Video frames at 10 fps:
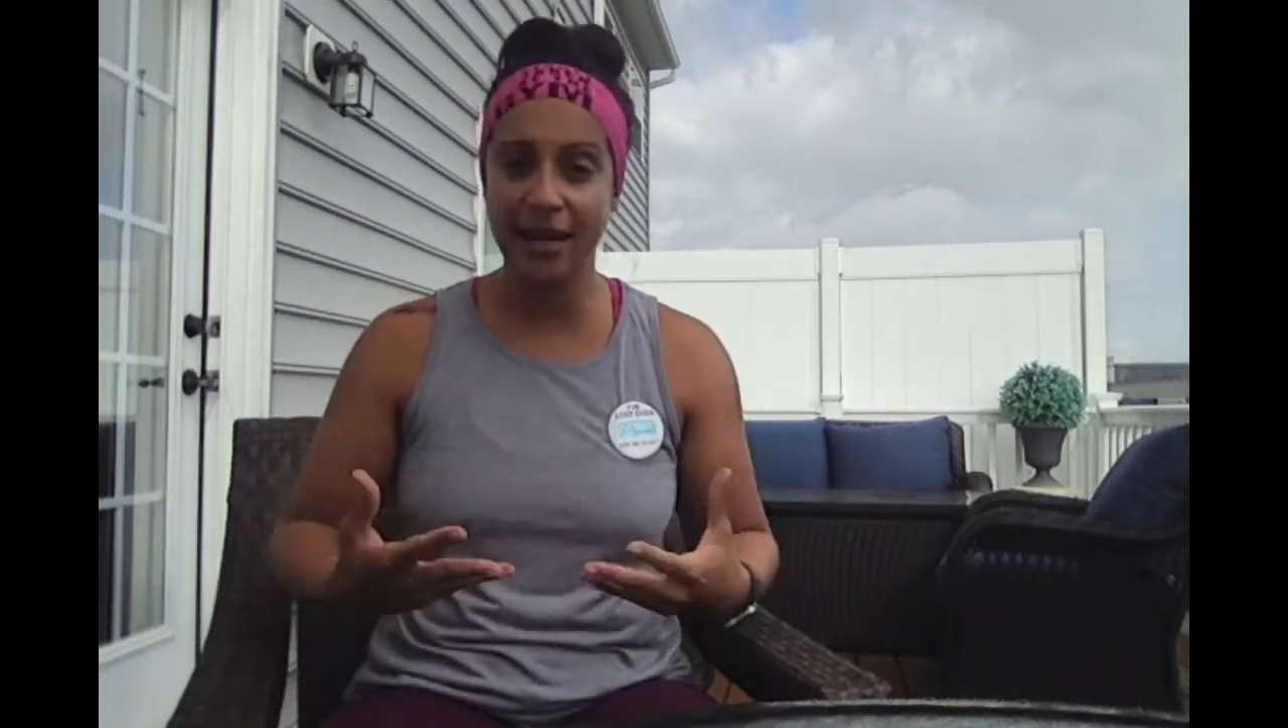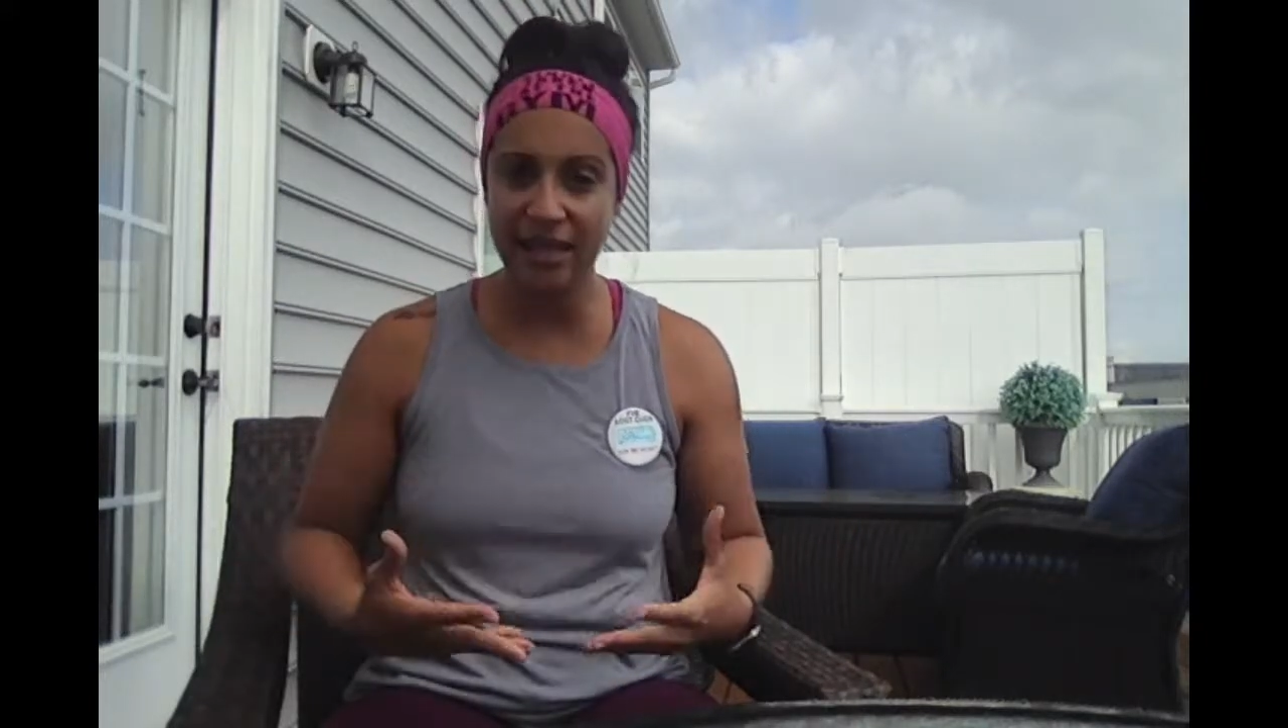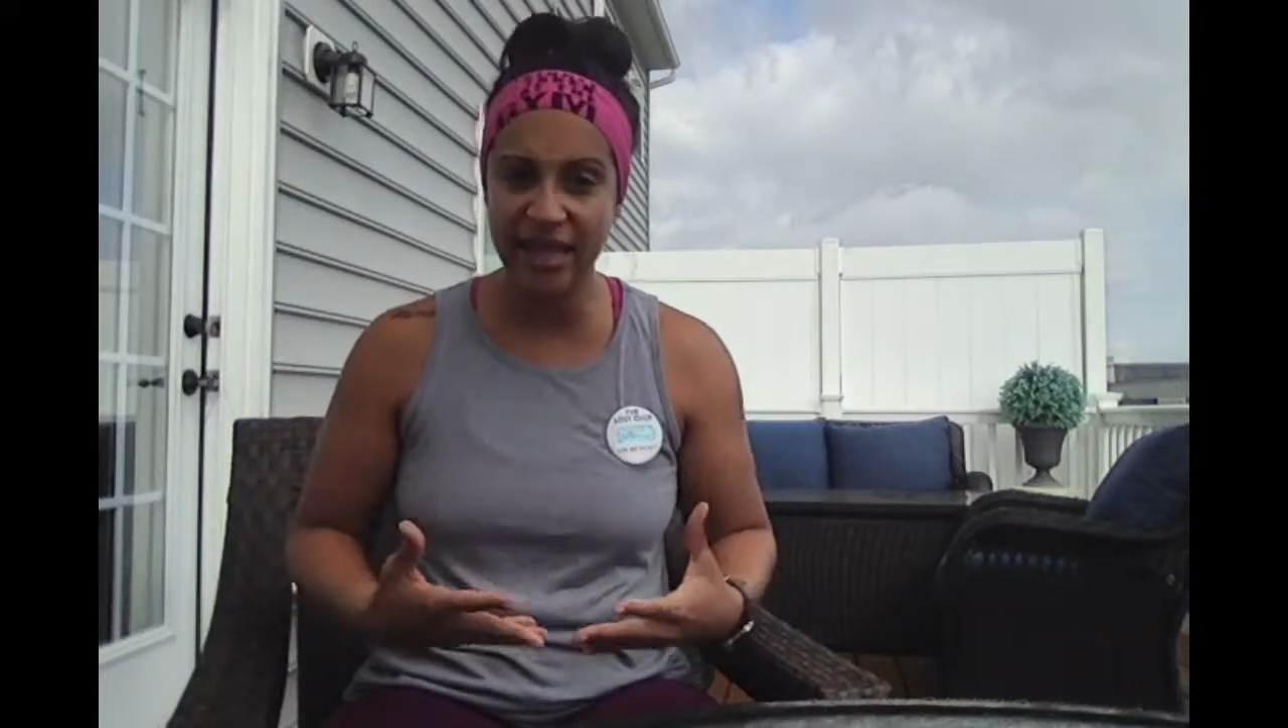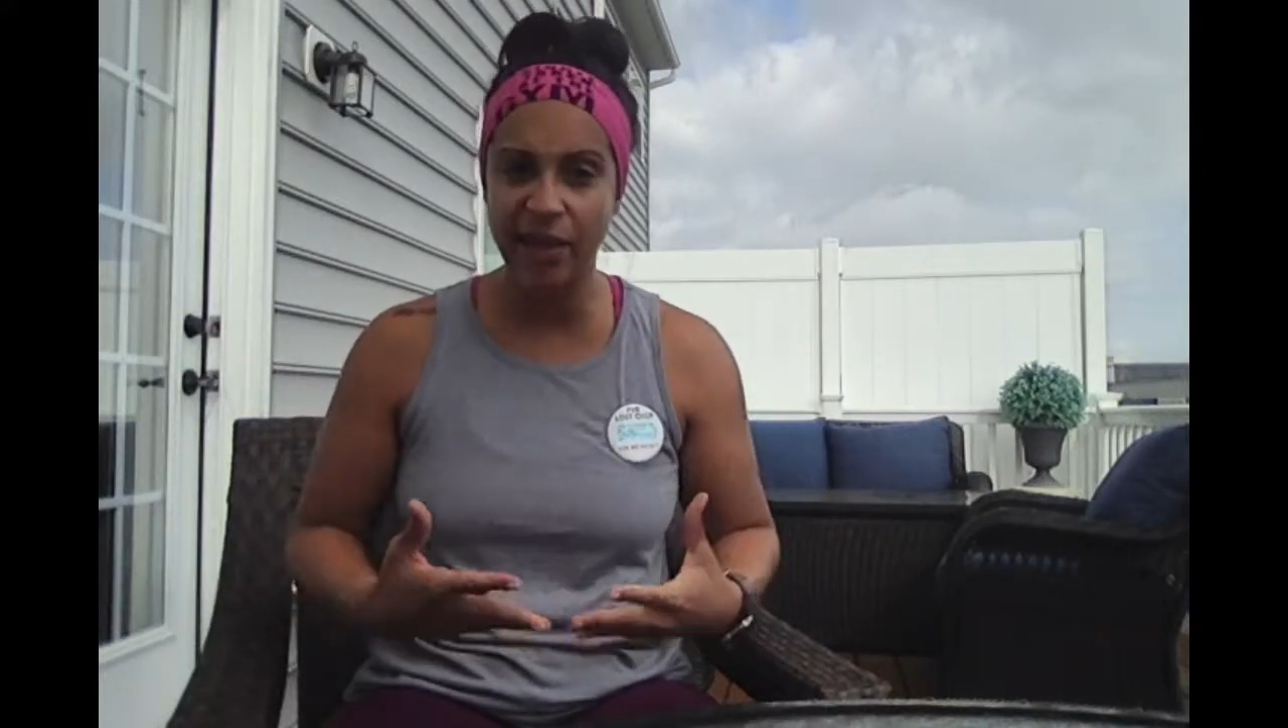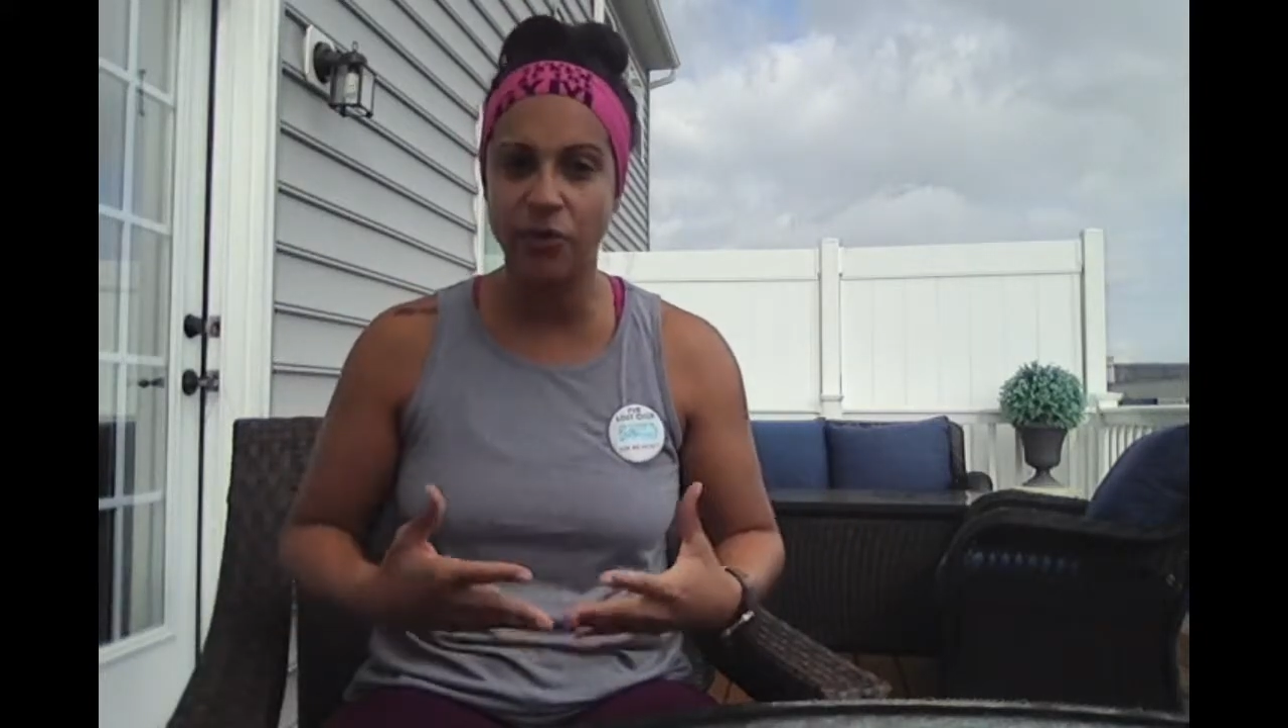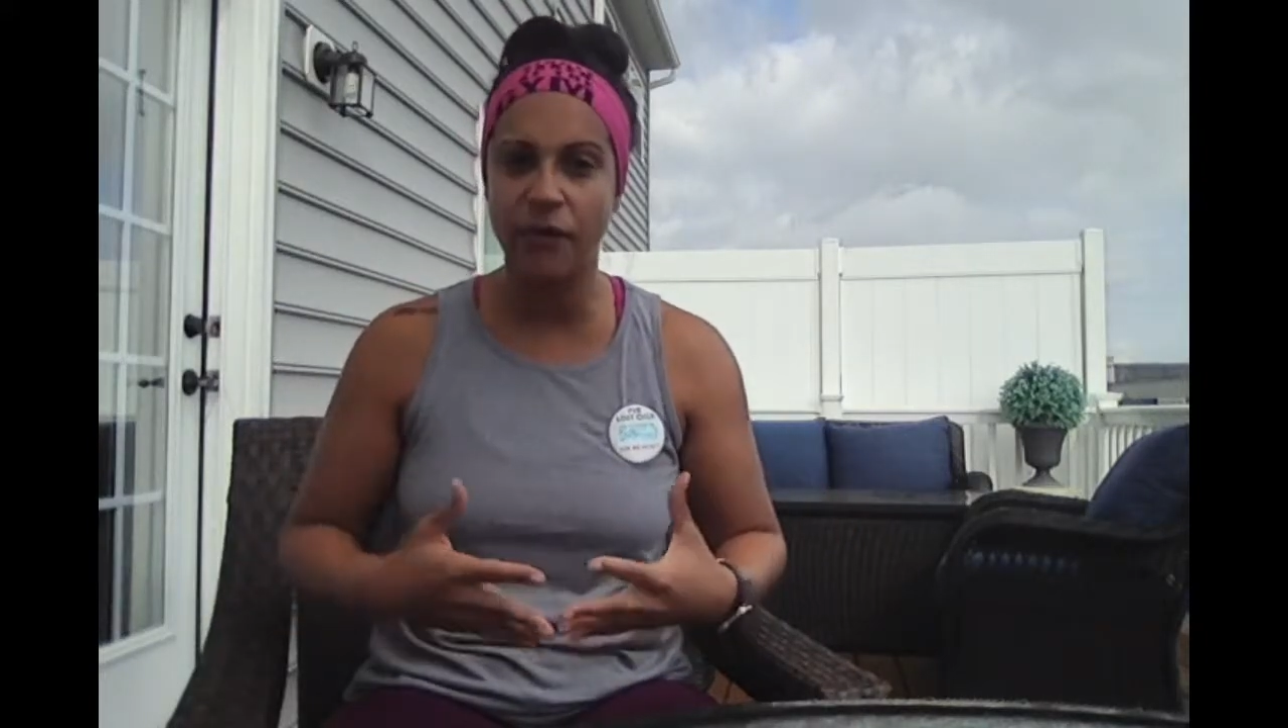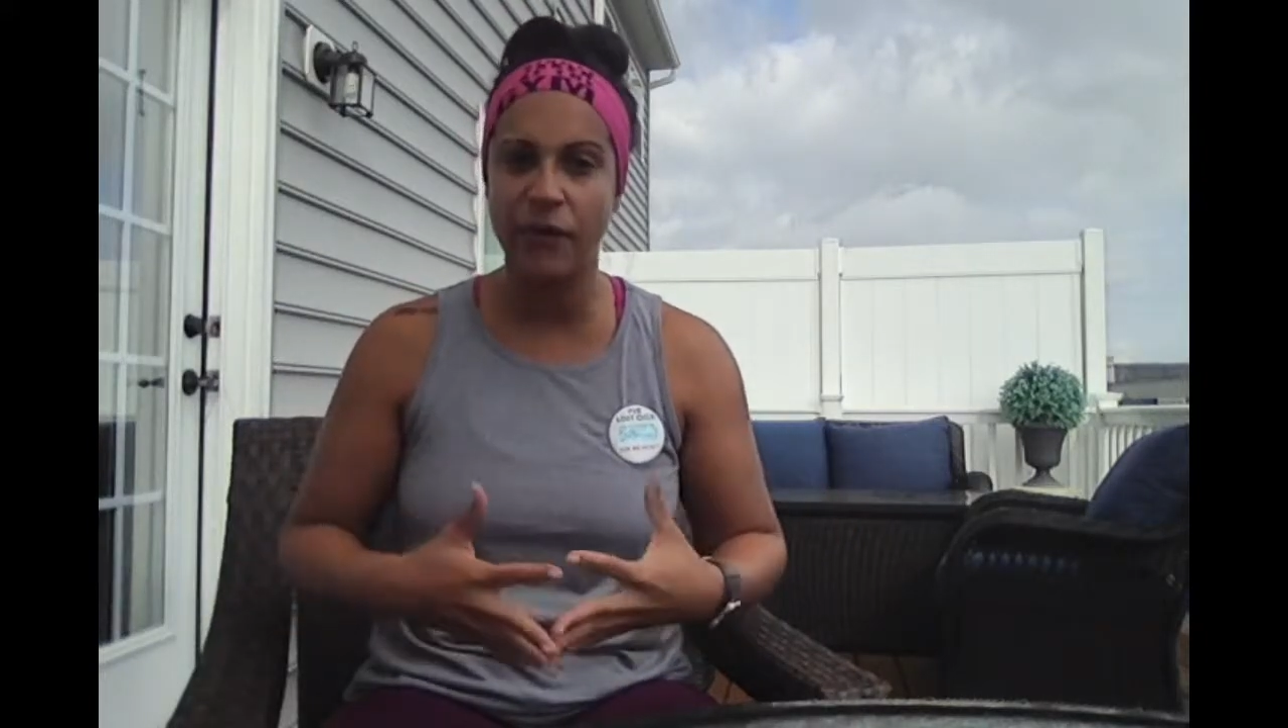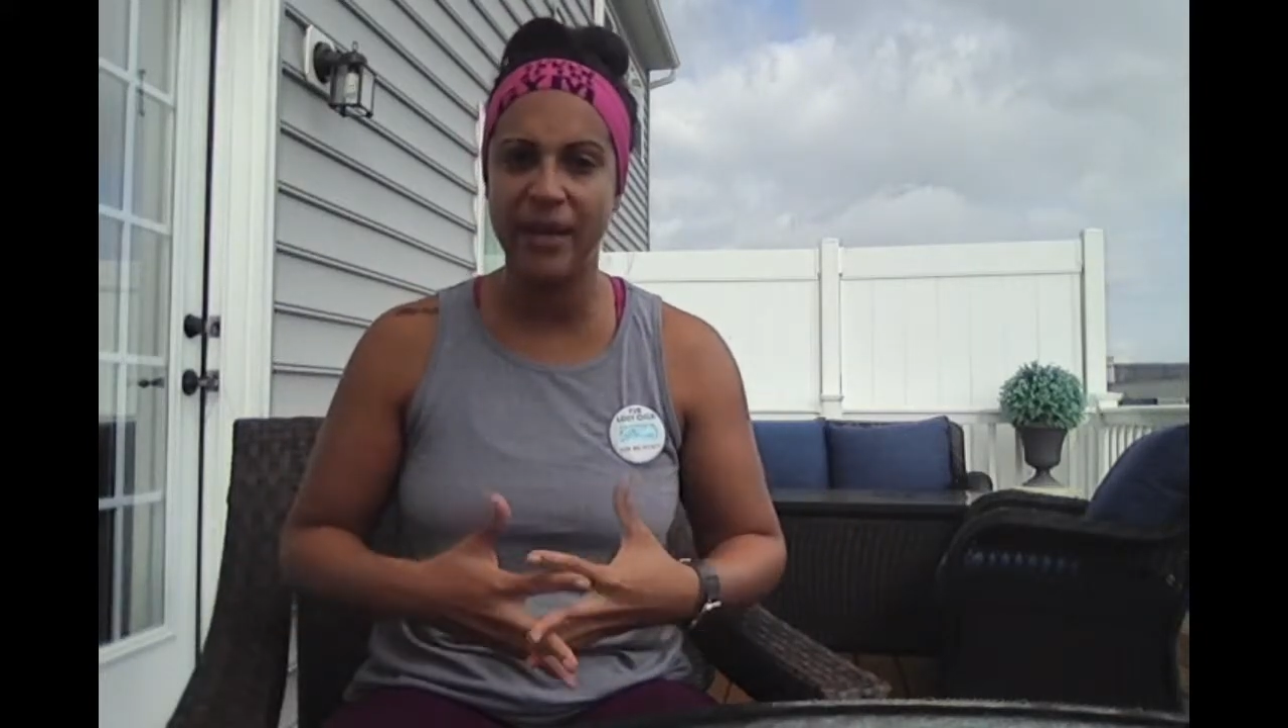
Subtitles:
schedule for